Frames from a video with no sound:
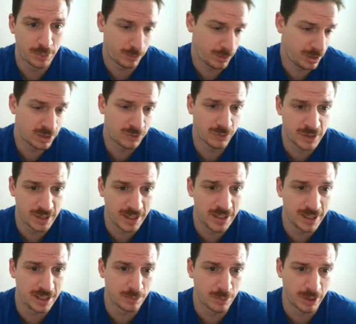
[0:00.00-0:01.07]
he's
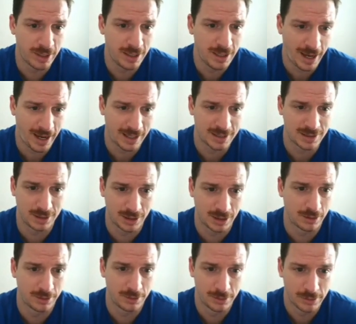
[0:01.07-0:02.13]
fatigued, but he has
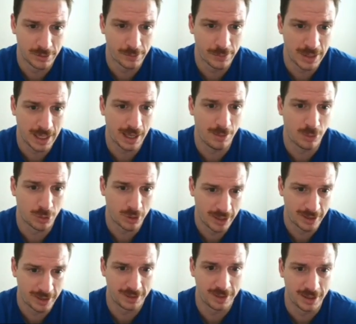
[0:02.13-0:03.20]
to be able to
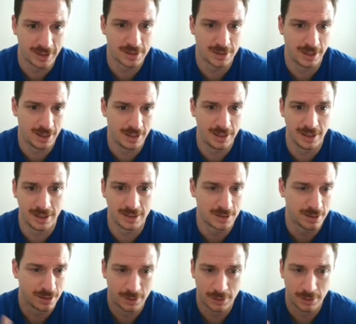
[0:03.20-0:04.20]
hit this in his